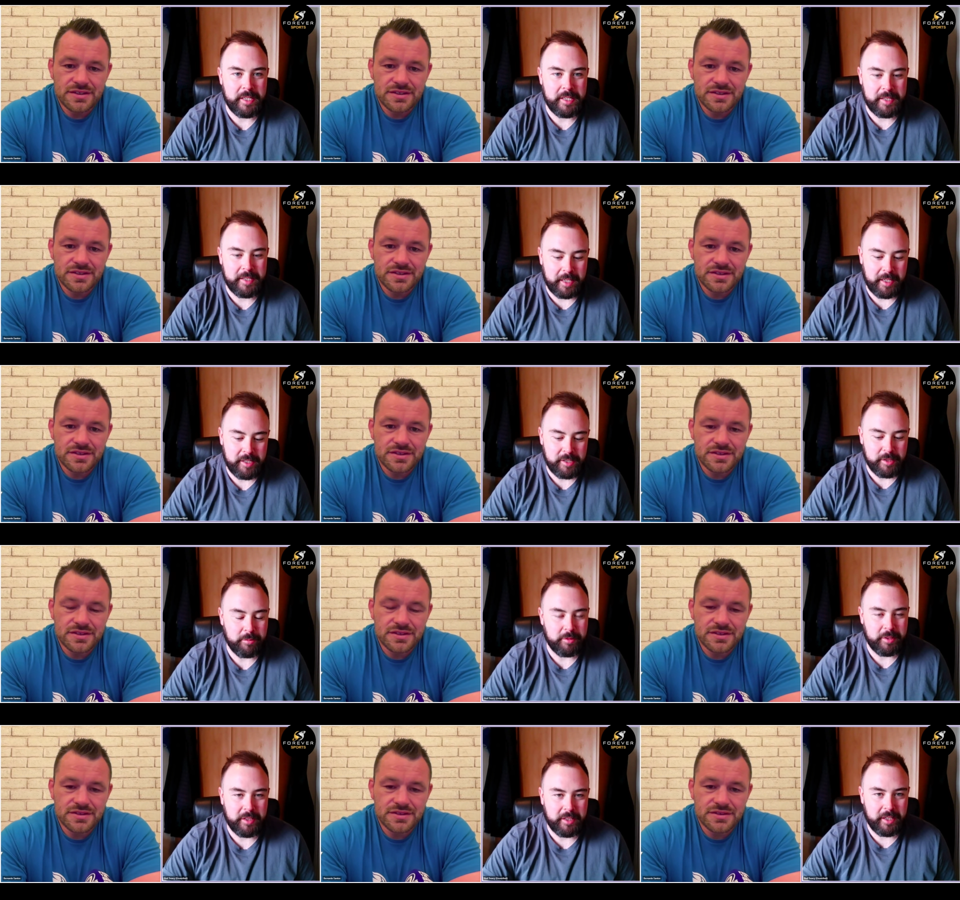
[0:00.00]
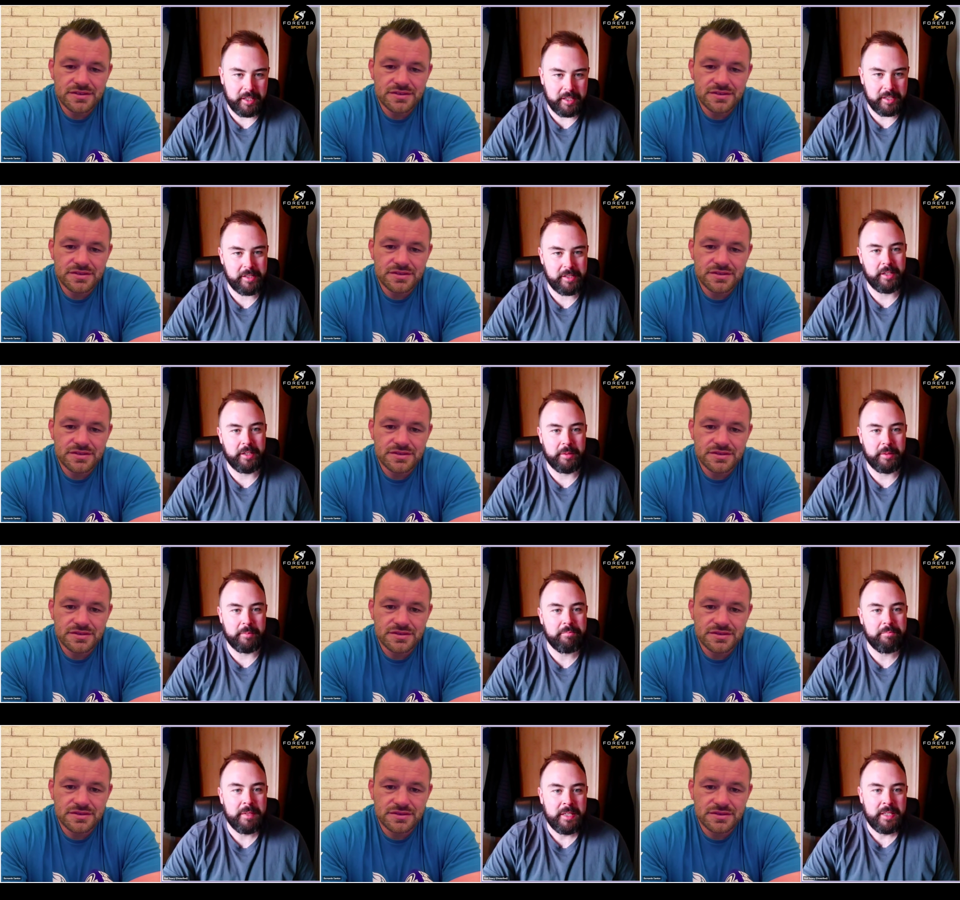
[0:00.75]
Speaker 1: is that something that is kind
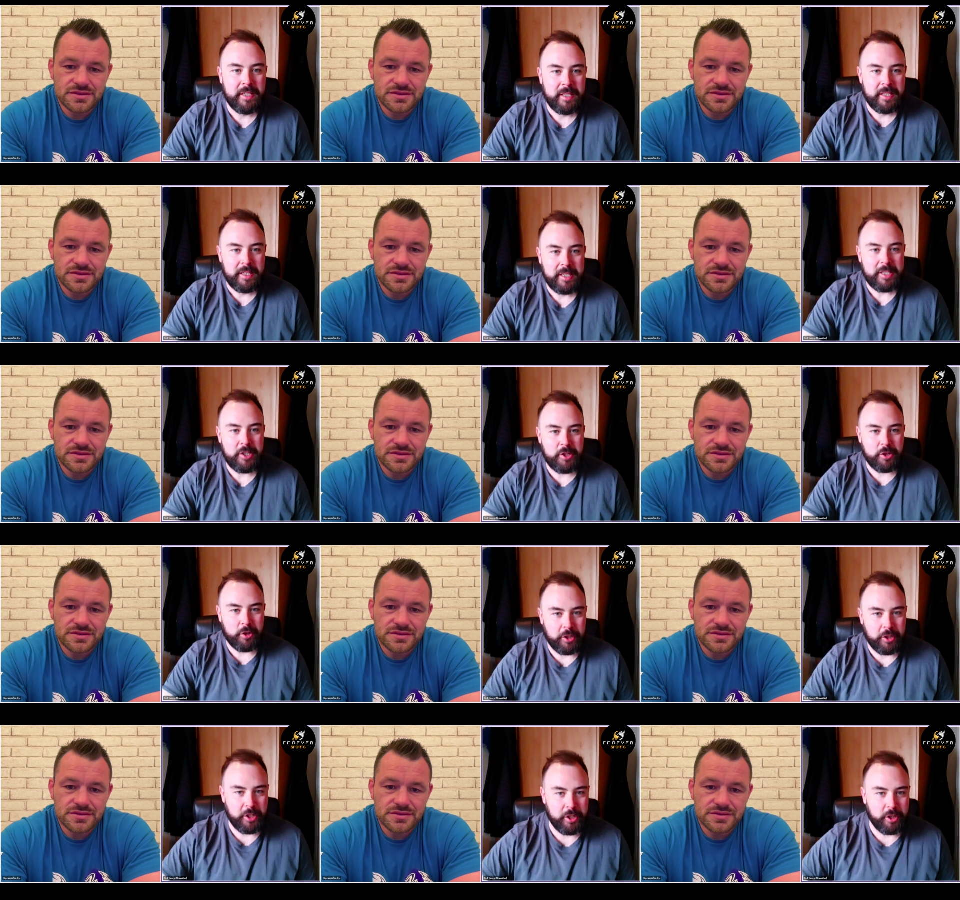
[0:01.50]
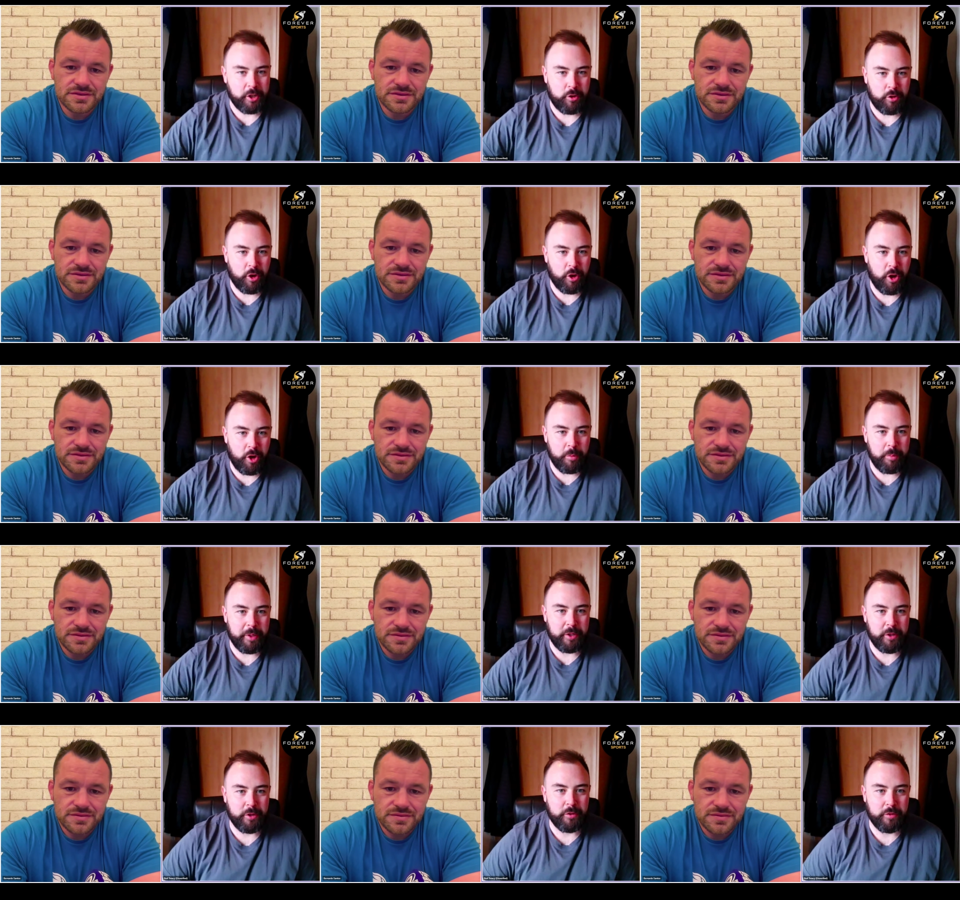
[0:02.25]
of stuck in your craw a
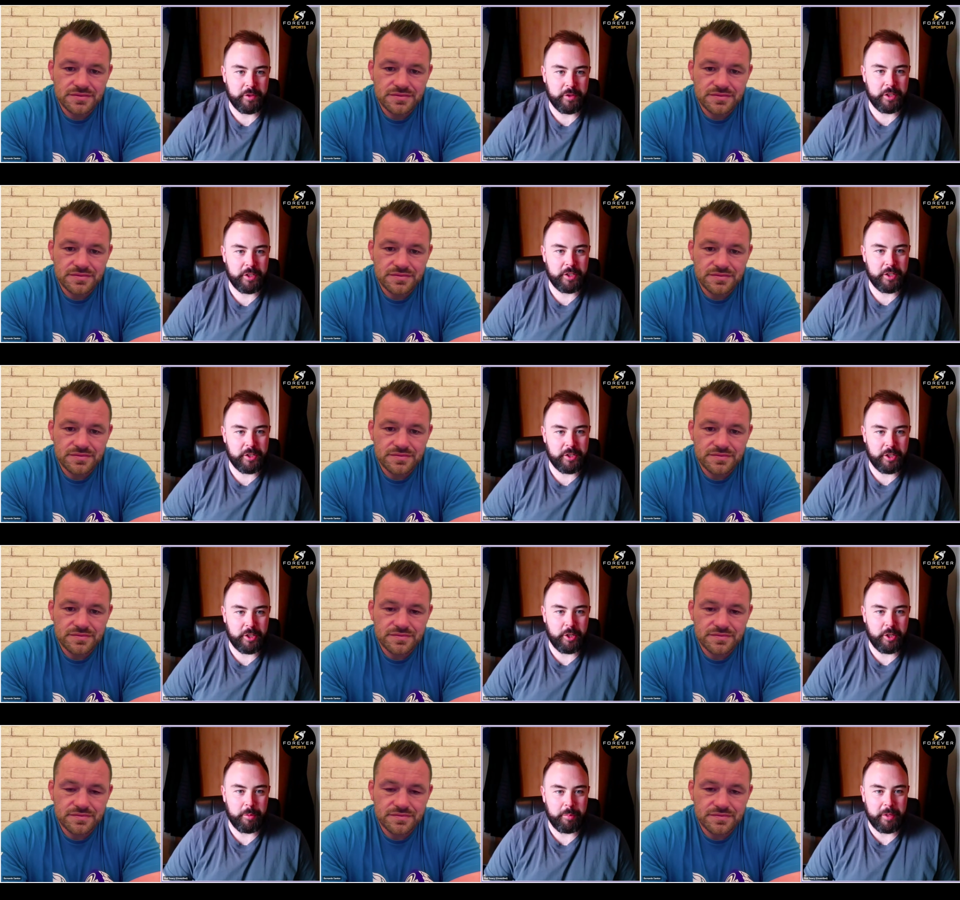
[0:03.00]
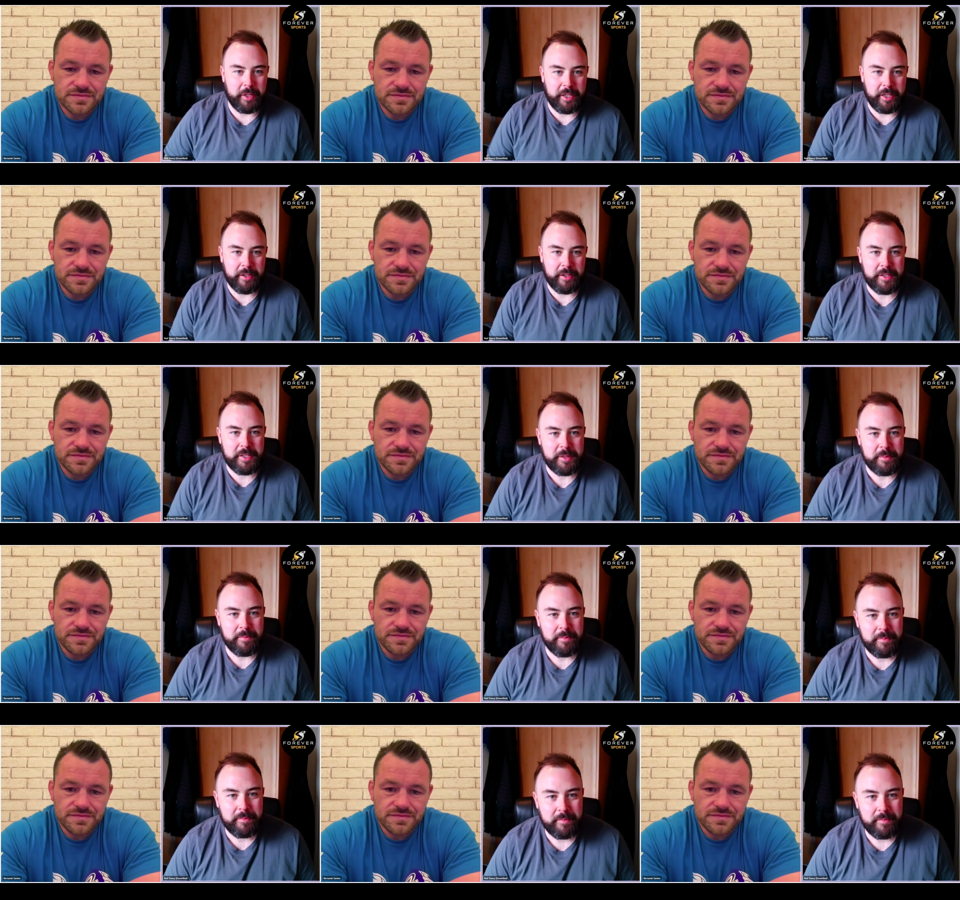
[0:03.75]
bit over the the couple of years?